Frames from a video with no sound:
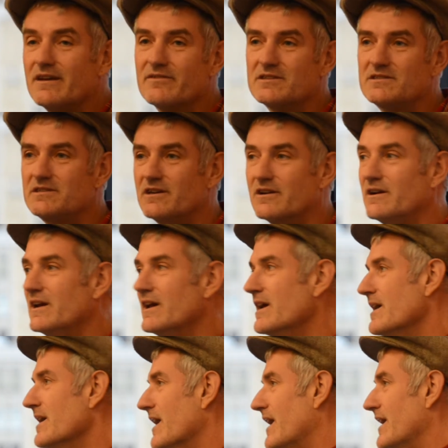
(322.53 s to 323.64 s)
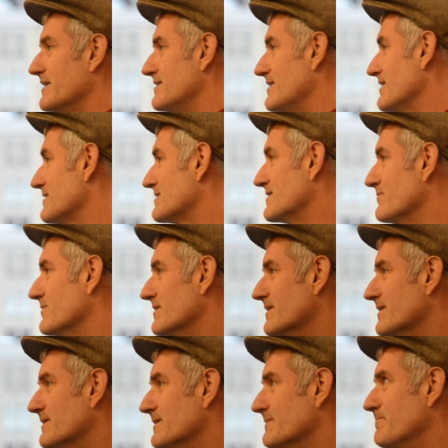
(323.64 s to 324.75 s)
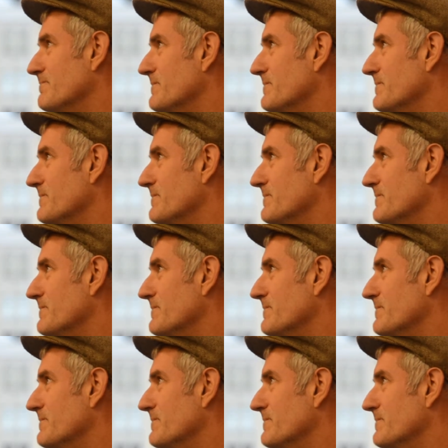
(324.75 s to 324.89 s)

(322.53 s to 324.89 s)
of us here. I think some of the